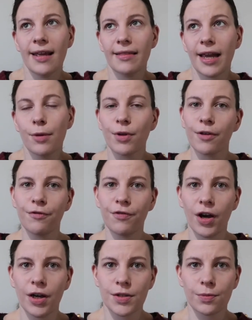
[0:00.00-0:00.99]
They were the
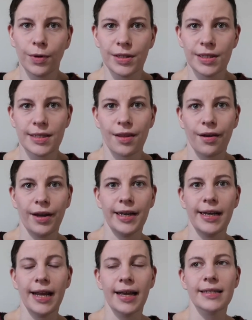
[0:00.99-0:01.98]
first ones that I
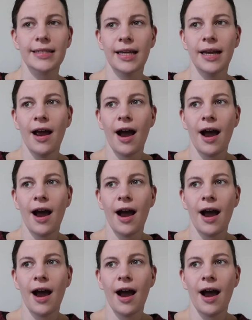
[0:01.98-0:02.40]
knit,